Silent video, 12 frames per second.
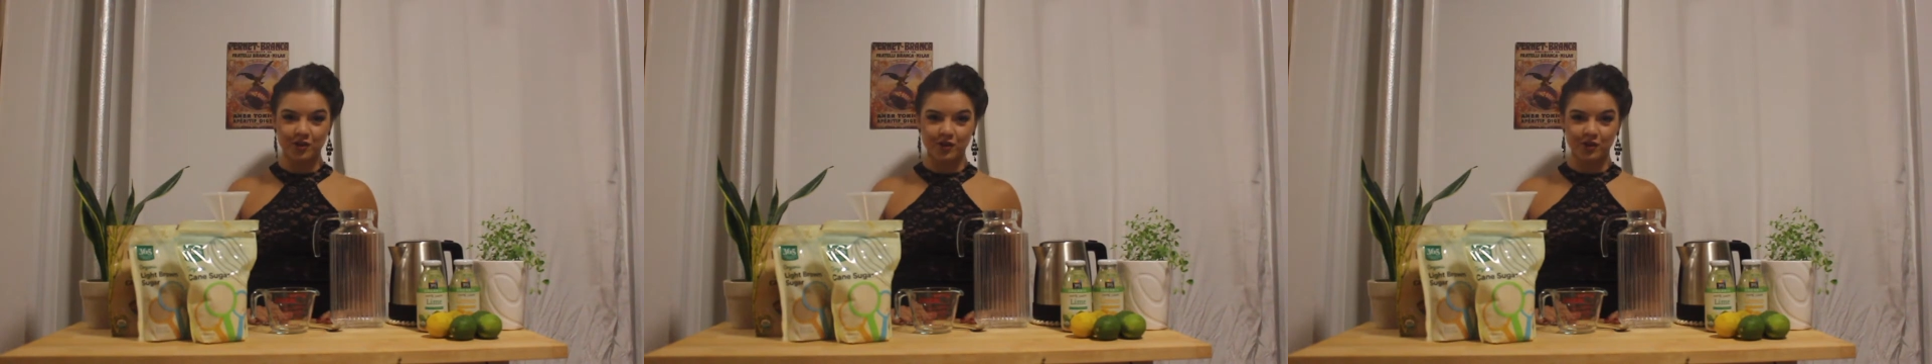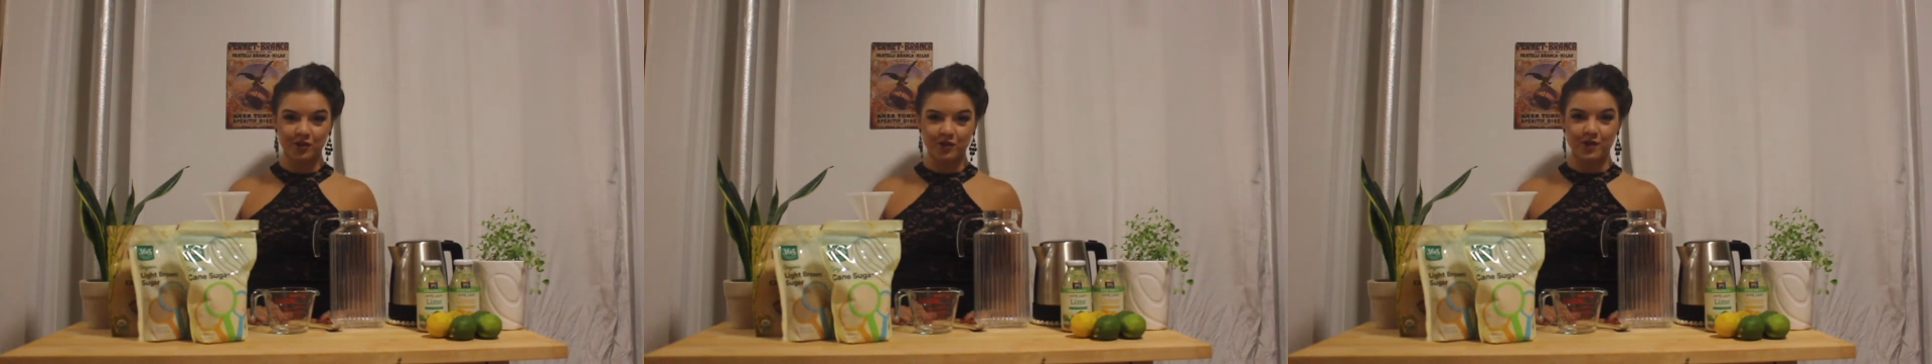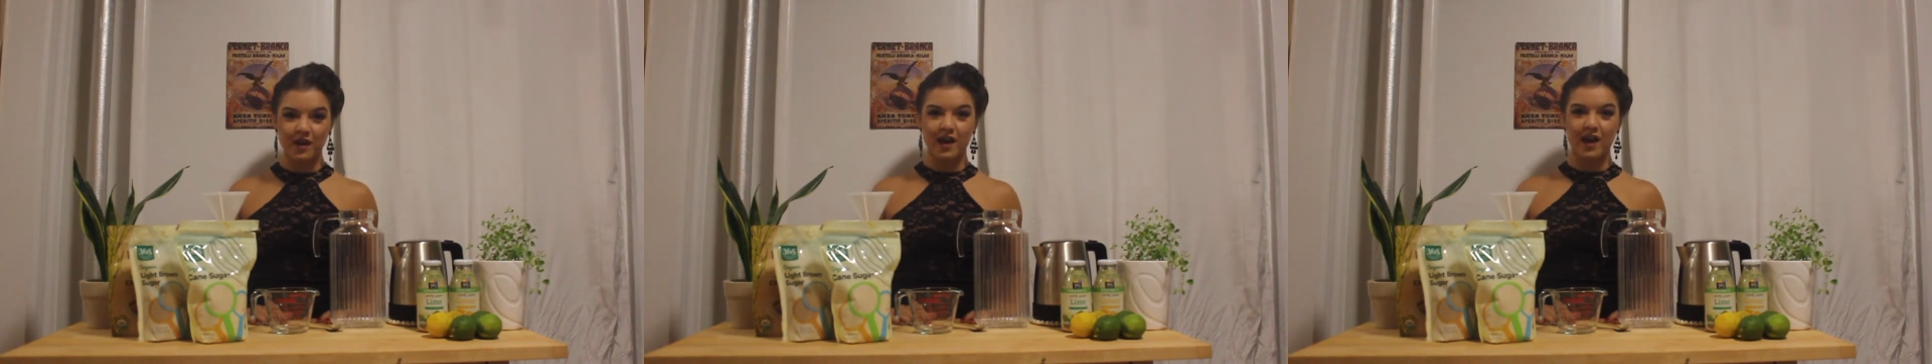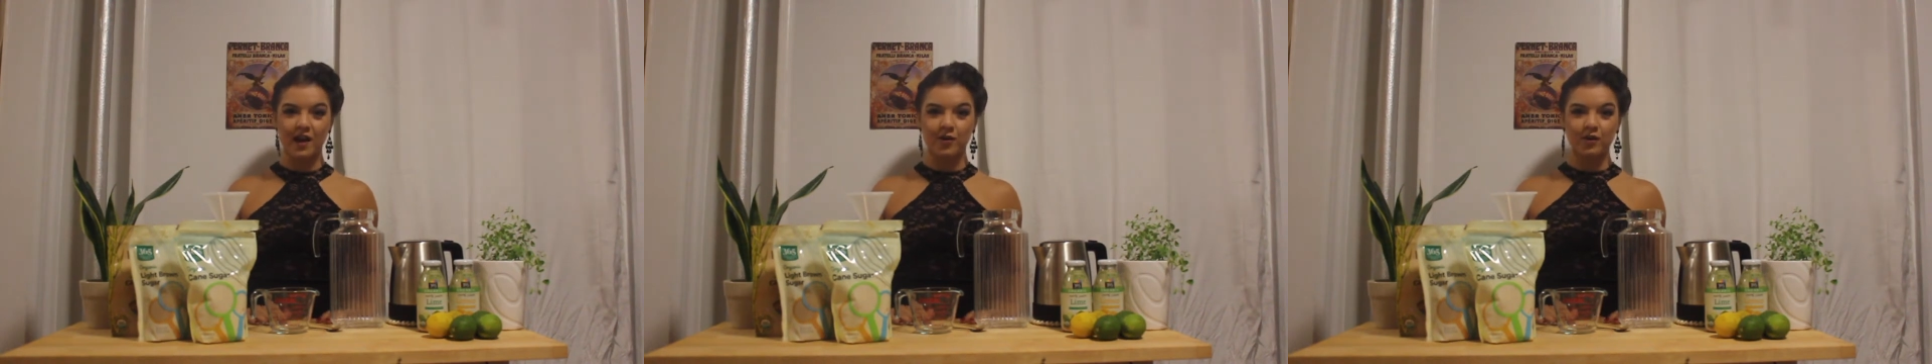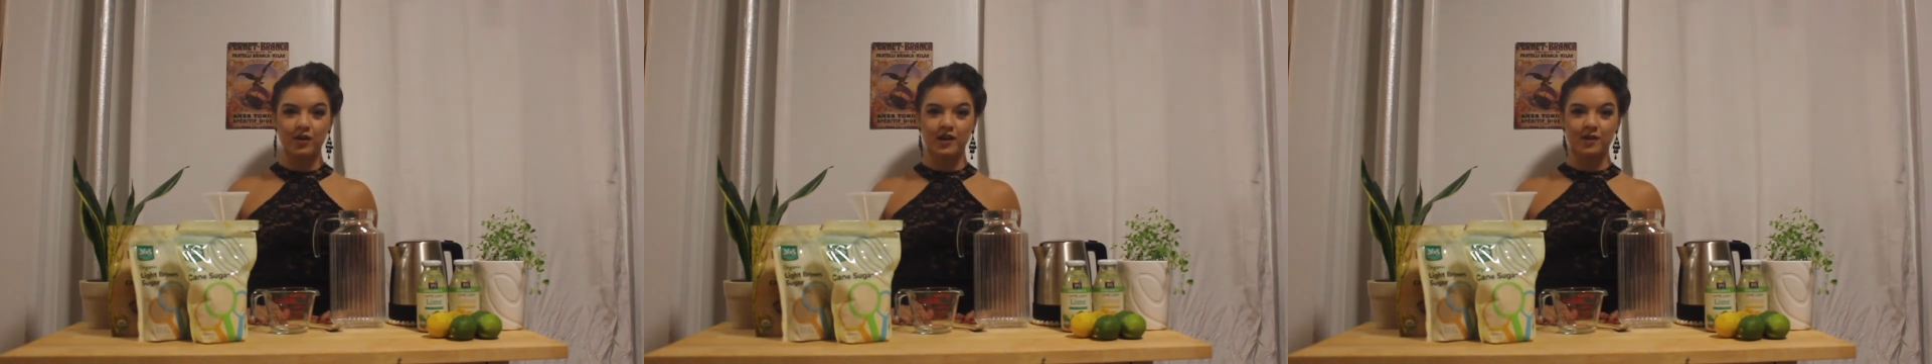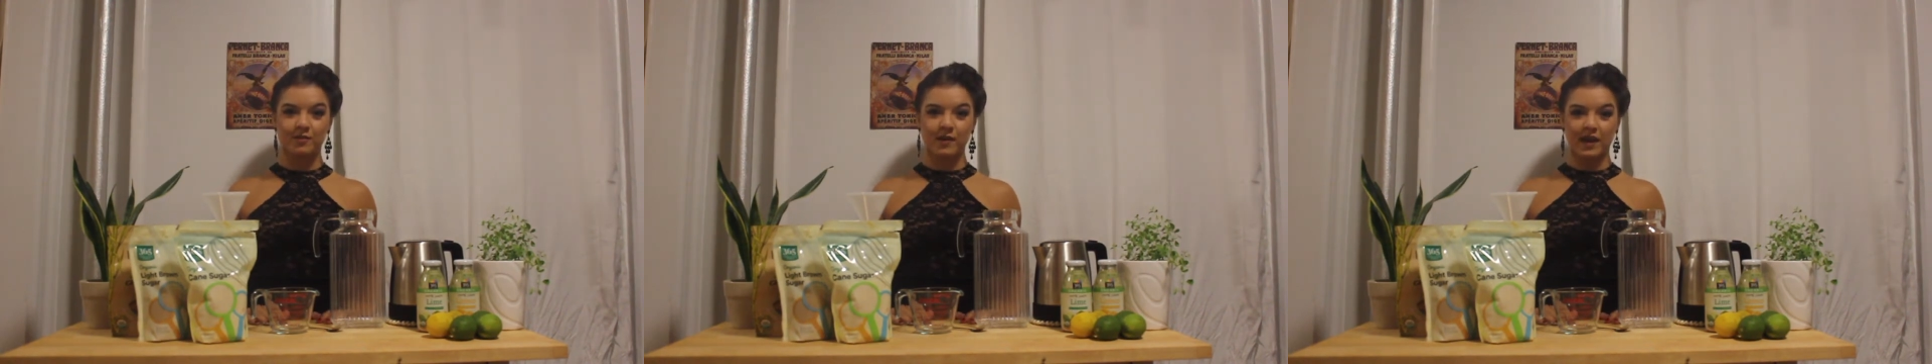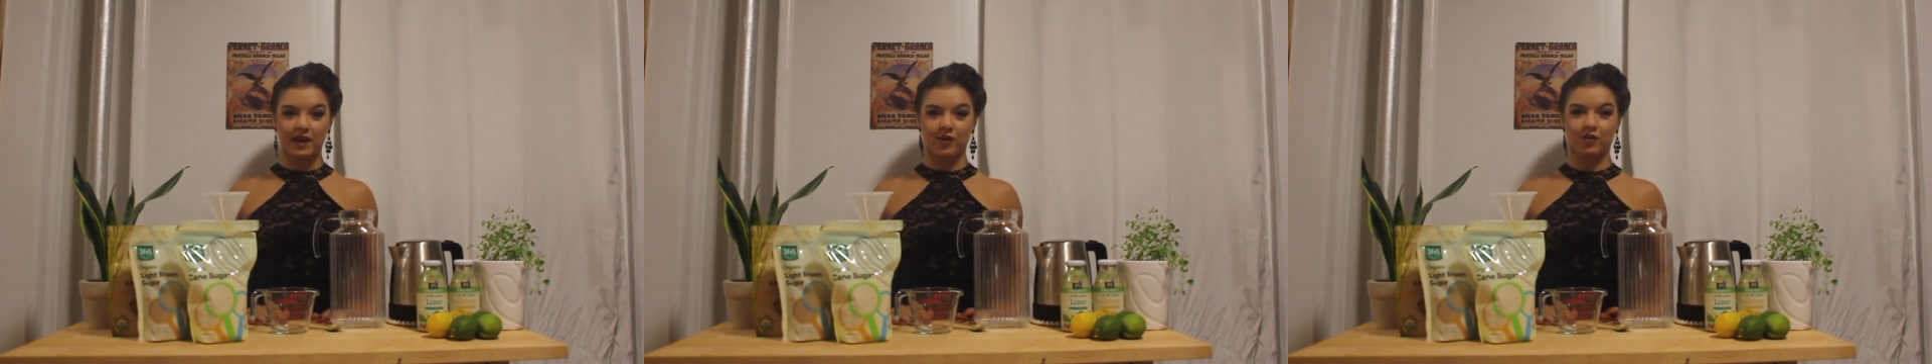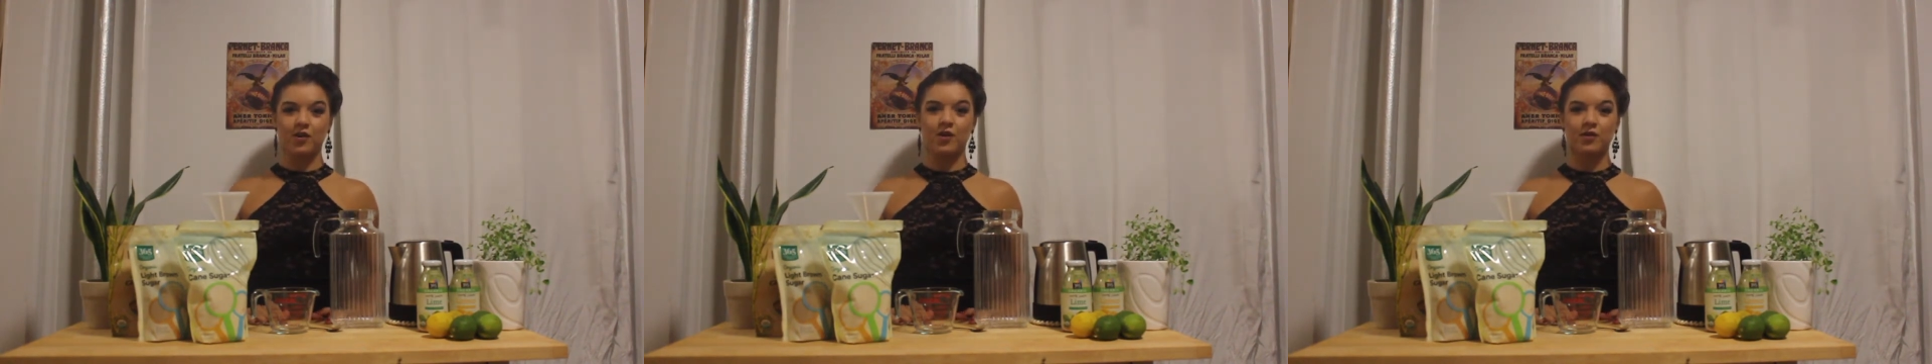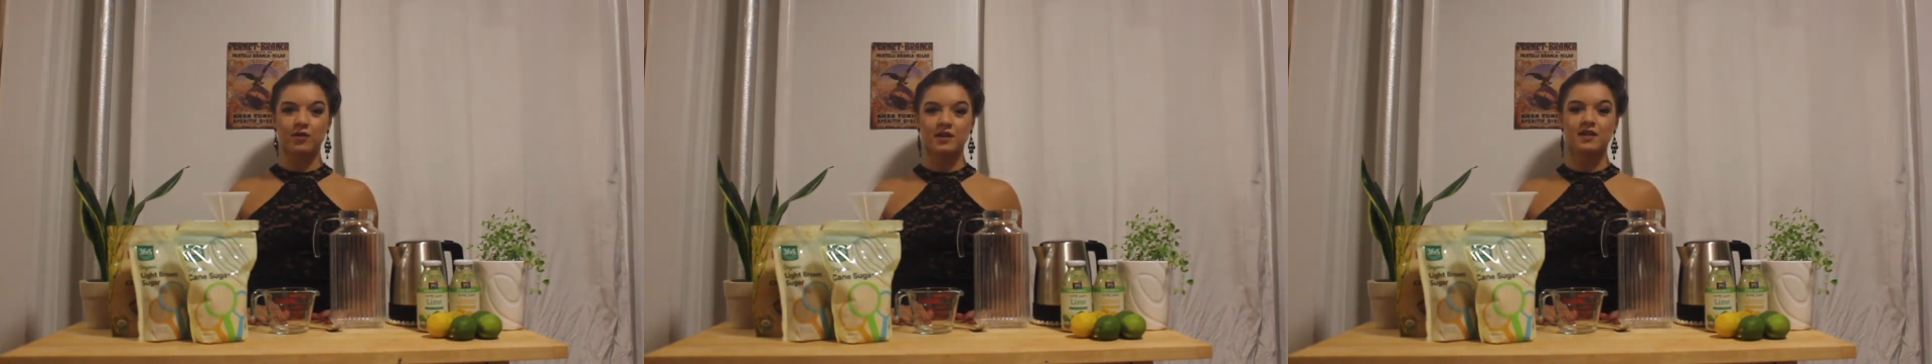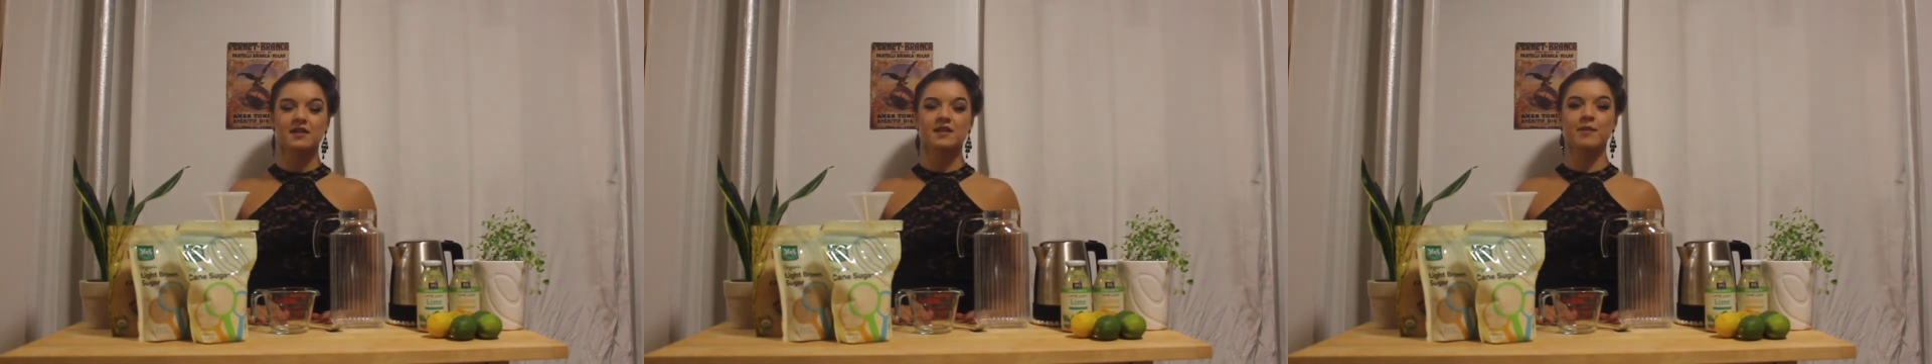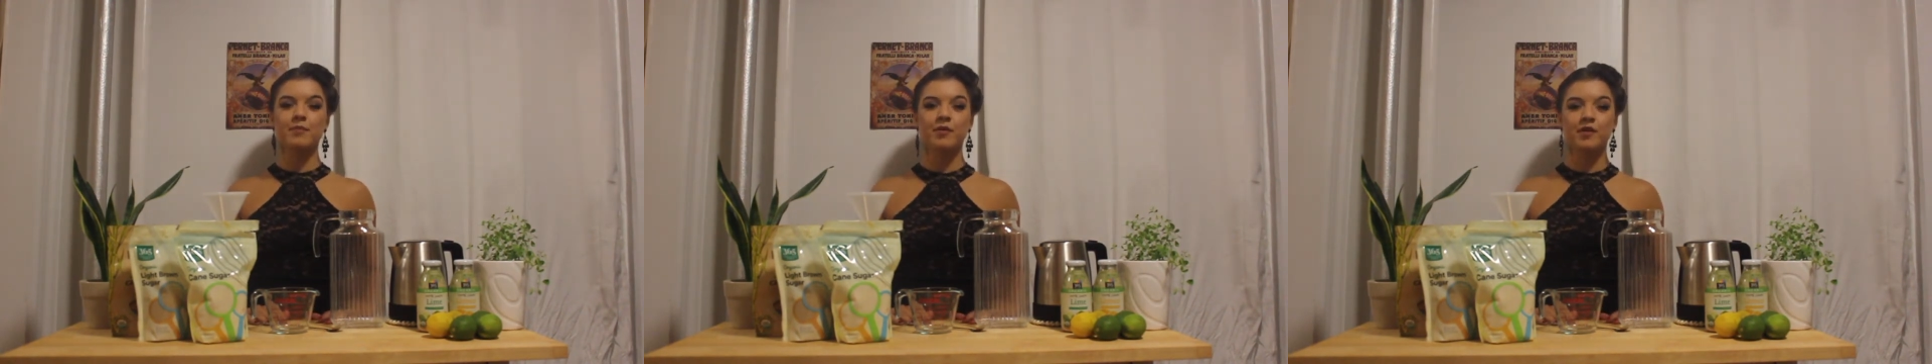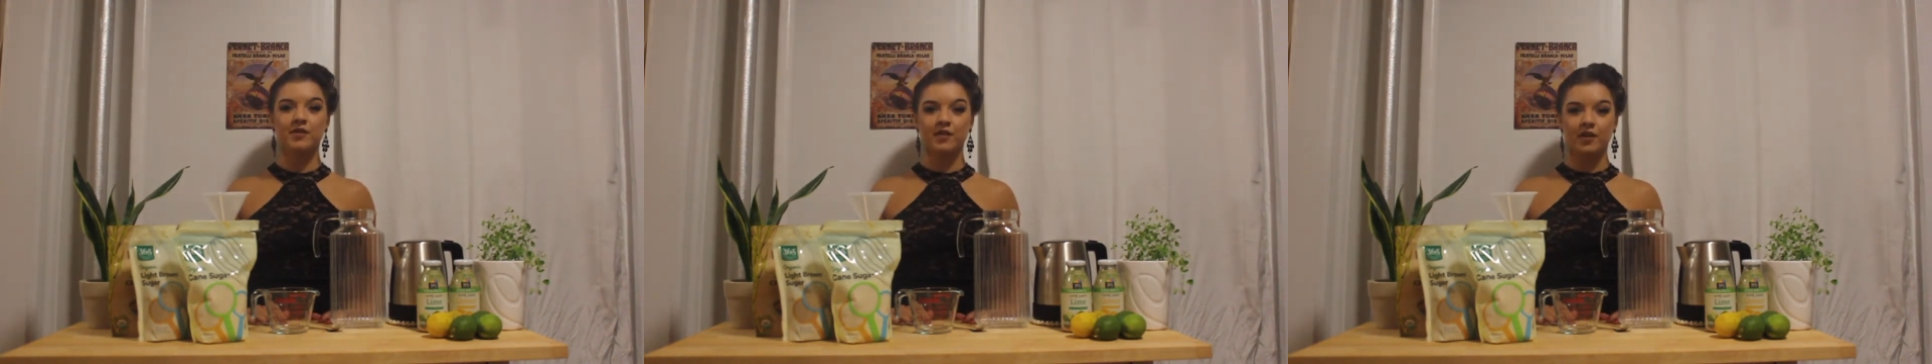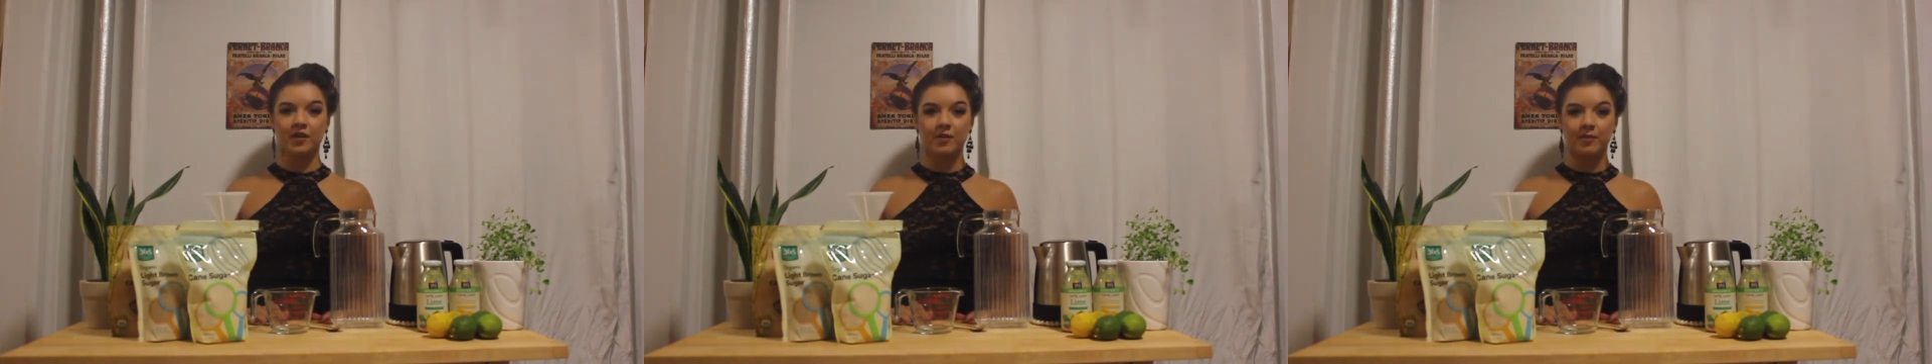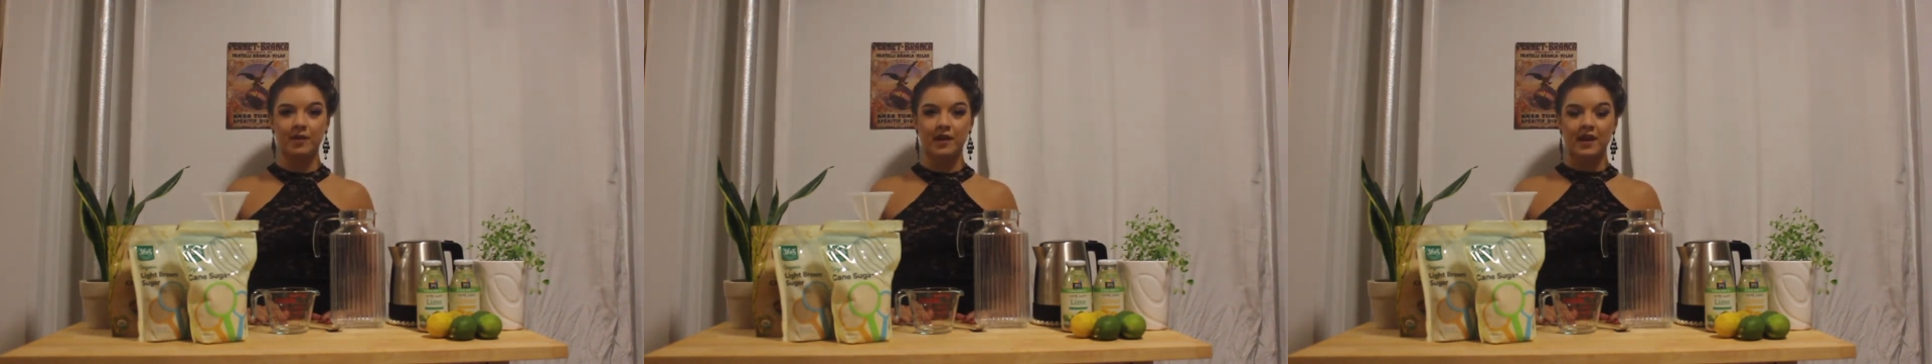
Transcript: you how you can make your own simple syrup